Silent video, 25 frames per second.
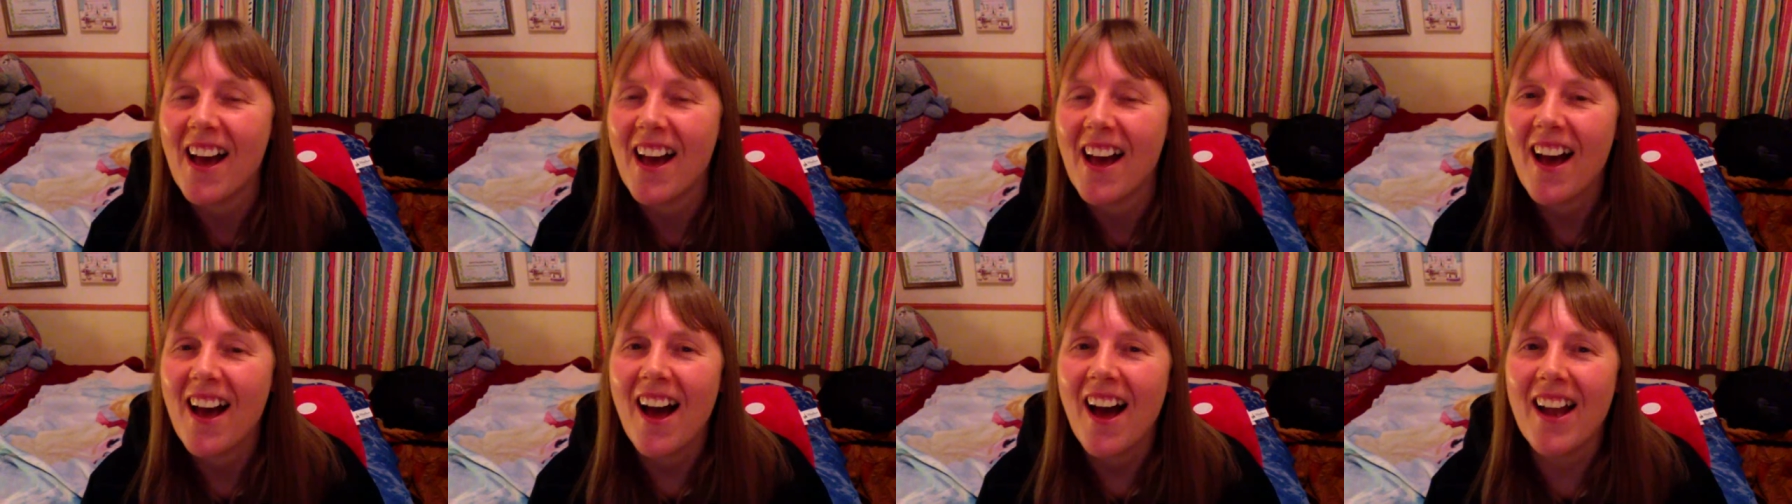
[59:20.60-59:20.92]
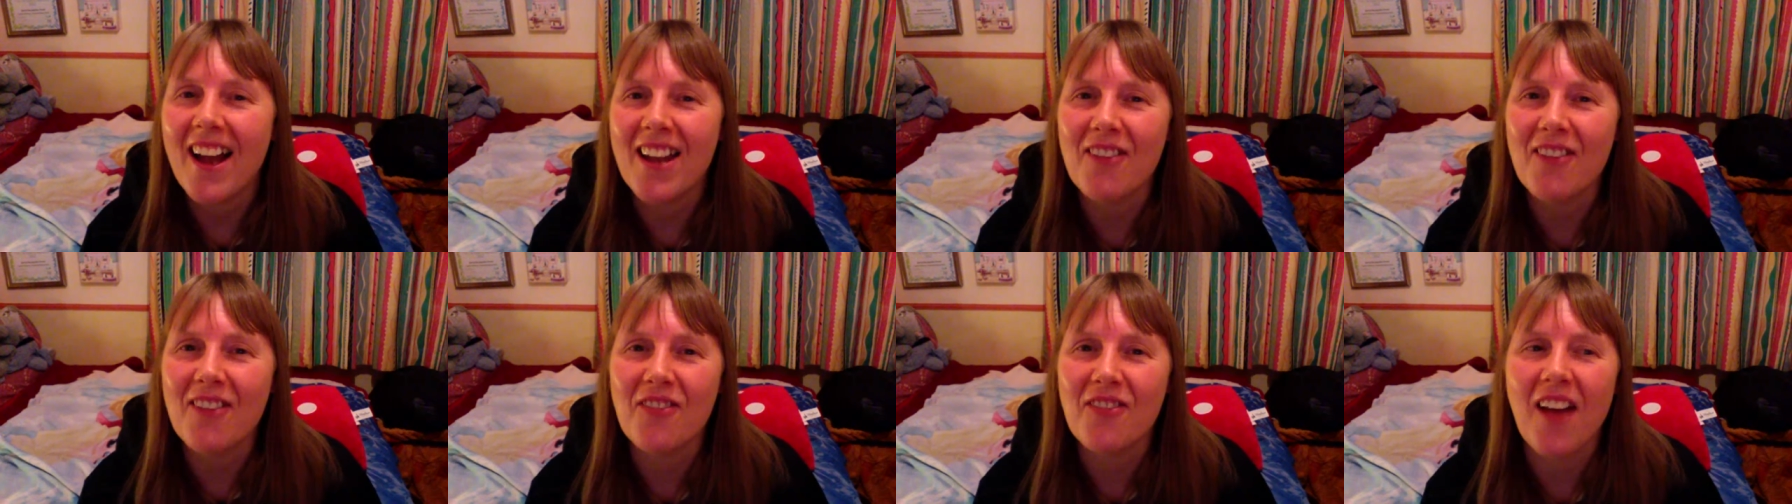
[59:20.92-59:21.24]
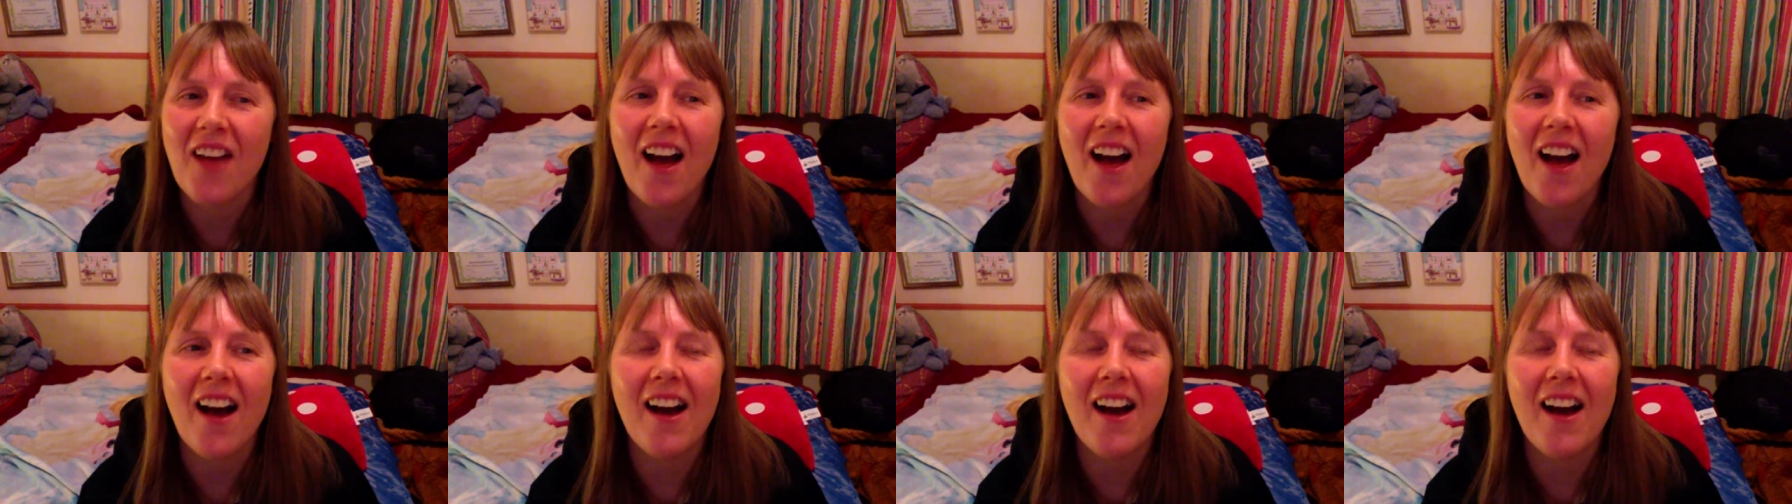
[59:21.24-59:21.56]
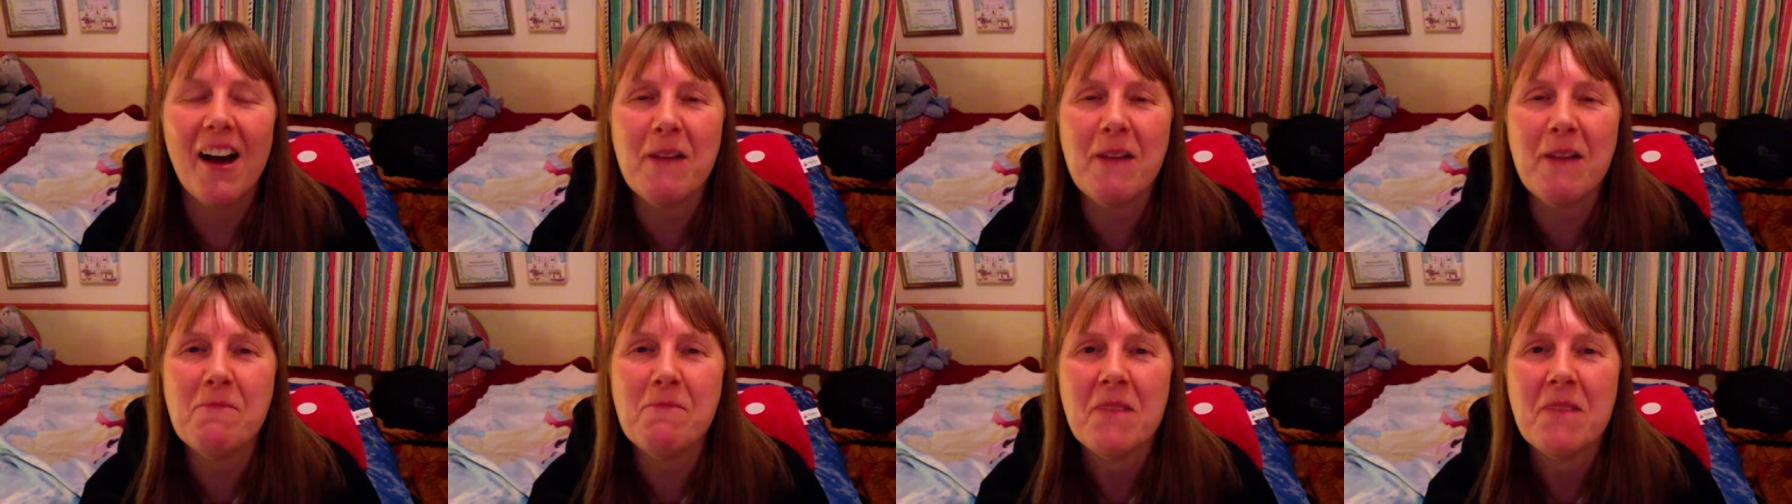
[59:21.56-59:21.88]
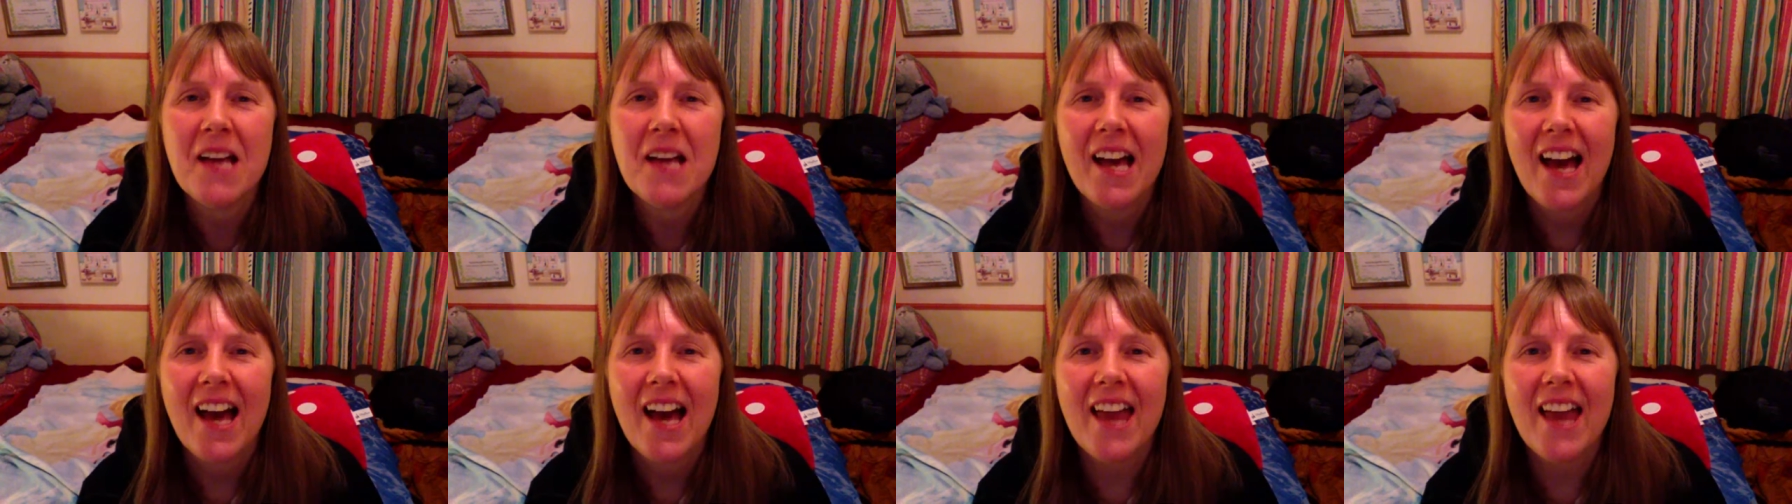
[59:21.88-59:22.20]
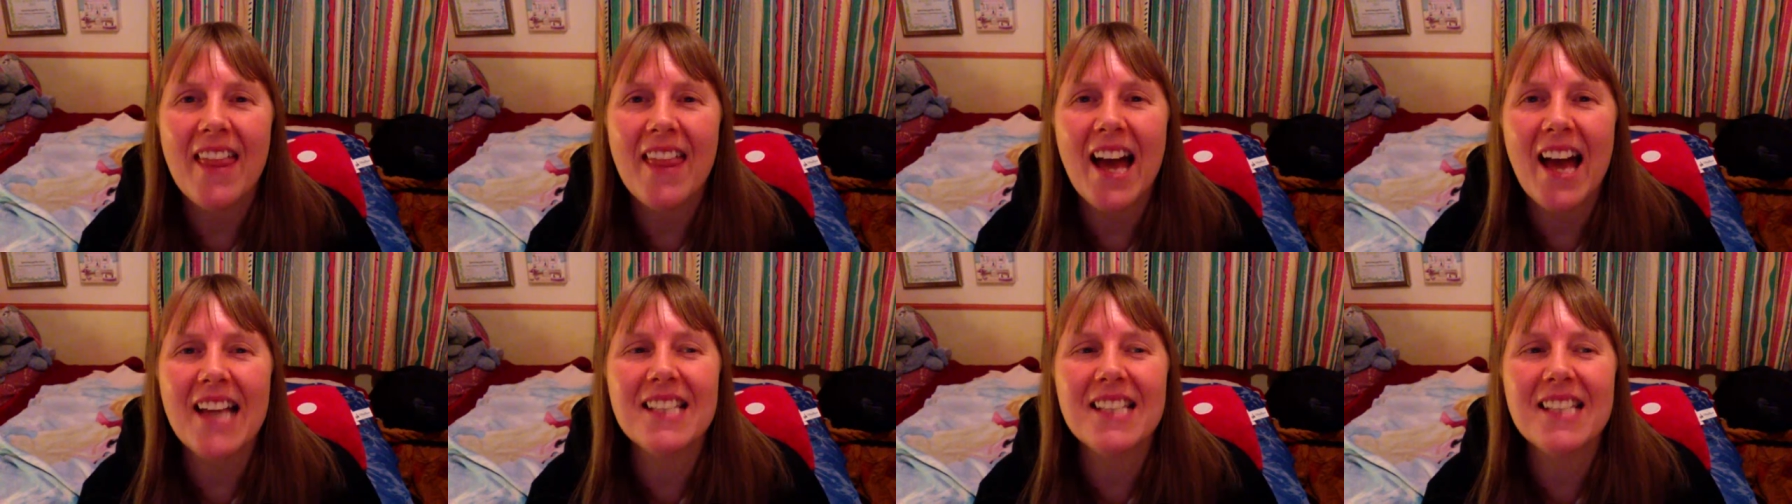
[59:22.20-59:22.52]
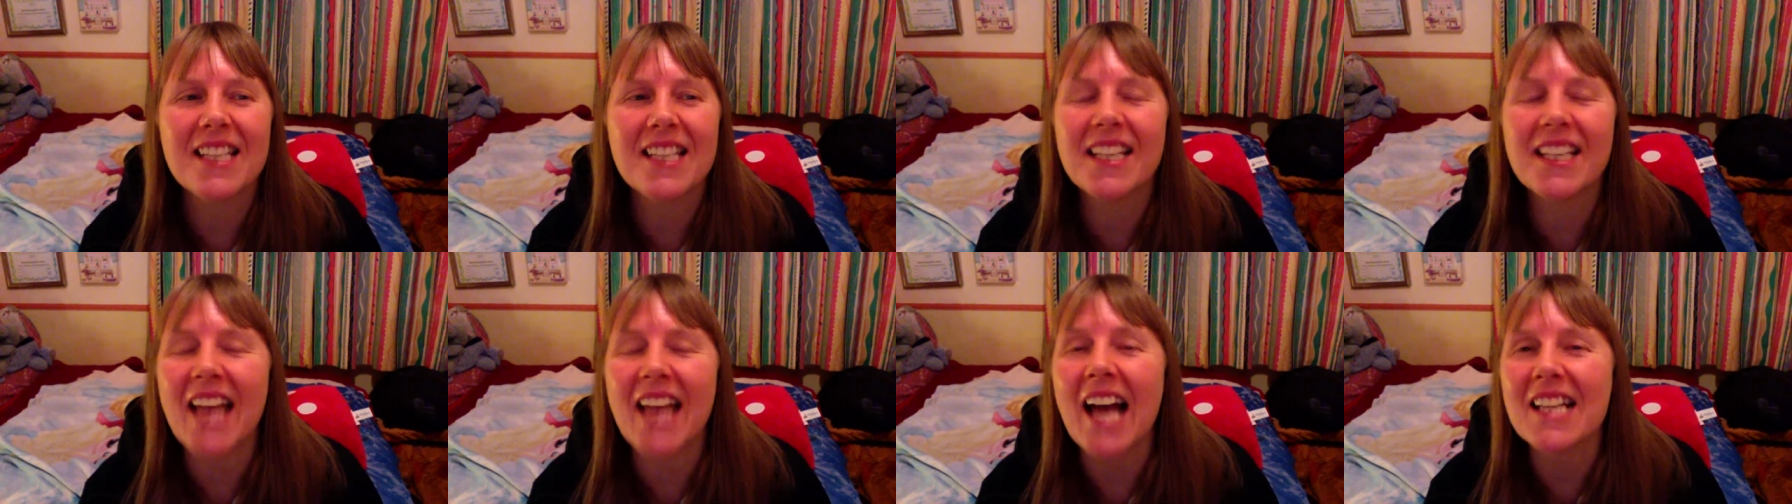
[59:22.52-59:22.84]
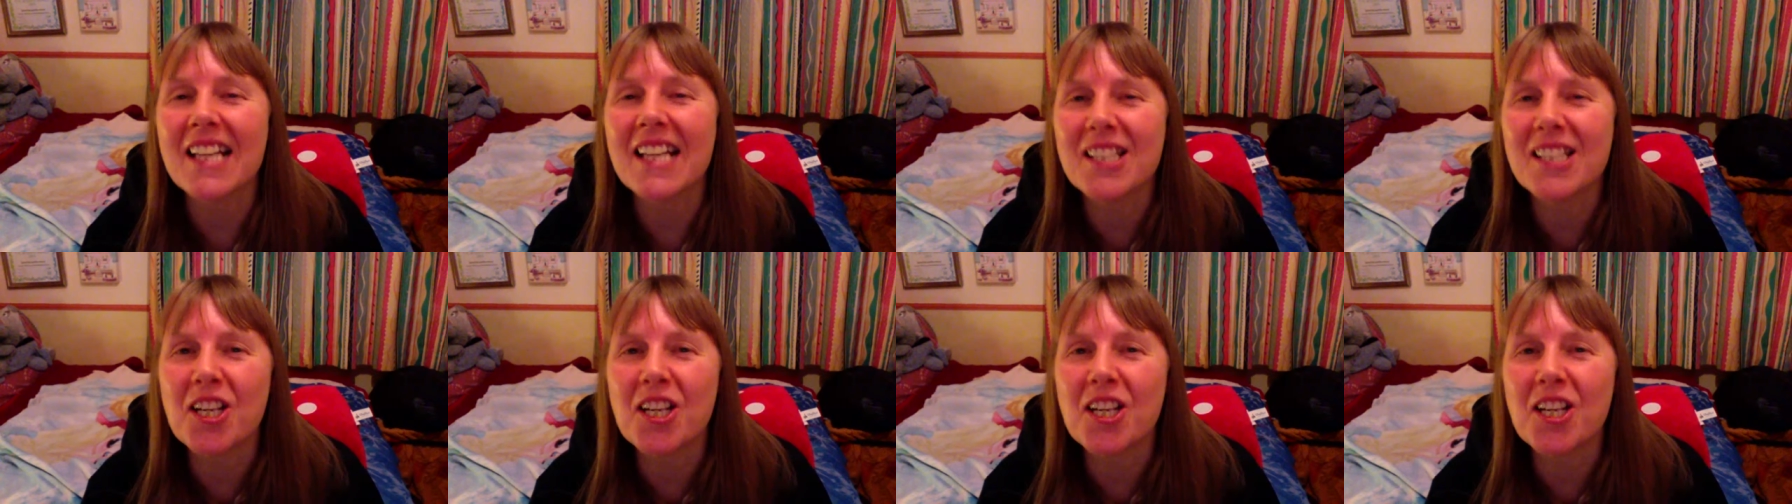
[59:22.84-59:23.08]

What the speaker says: I love that. And that's